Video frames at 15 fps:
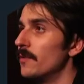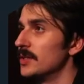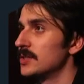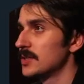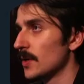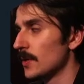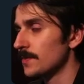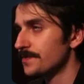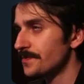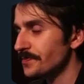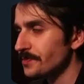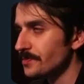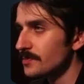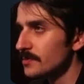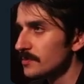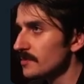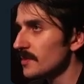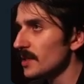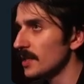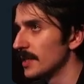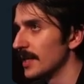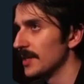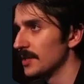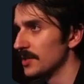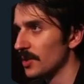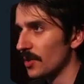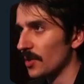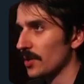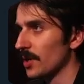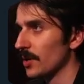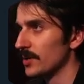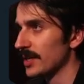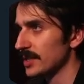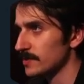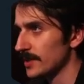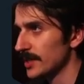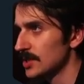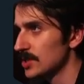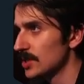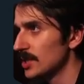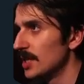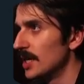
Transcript: So again, the non-code explanation,